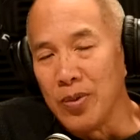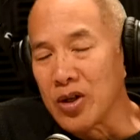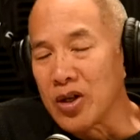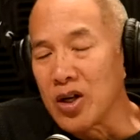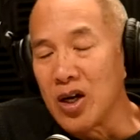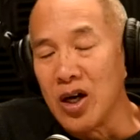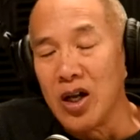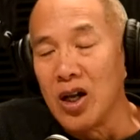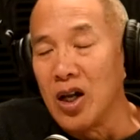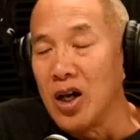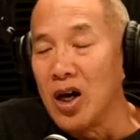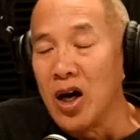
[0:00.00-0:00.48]
Look,
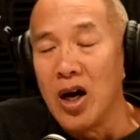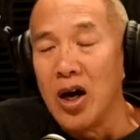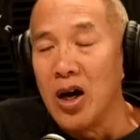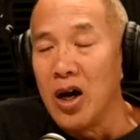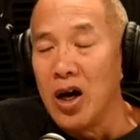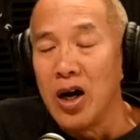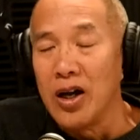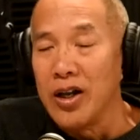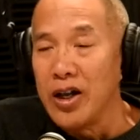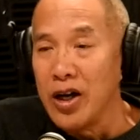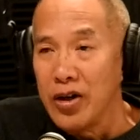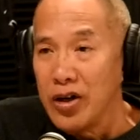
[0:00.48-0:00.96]

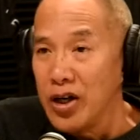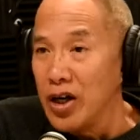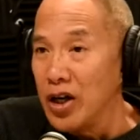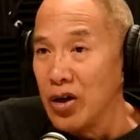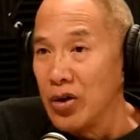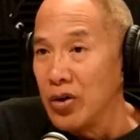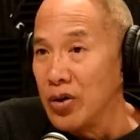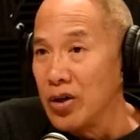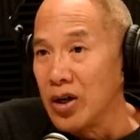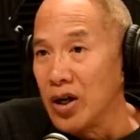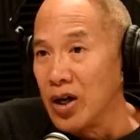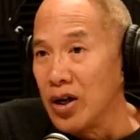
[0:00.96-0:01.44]
I, I don't
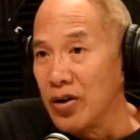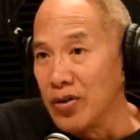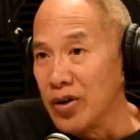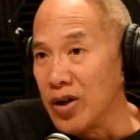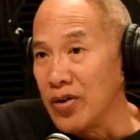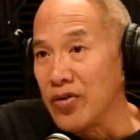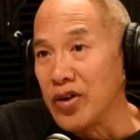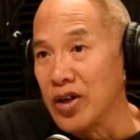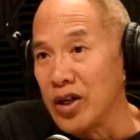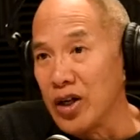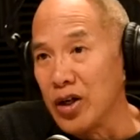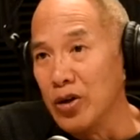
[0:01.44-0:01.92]
know, and I'll
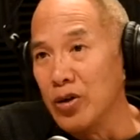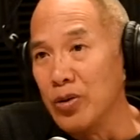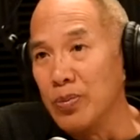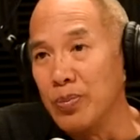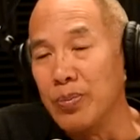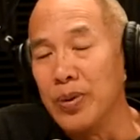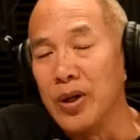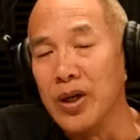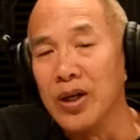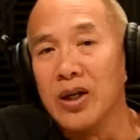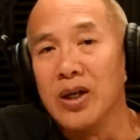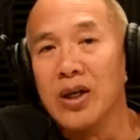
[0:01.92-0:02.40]
never know, but.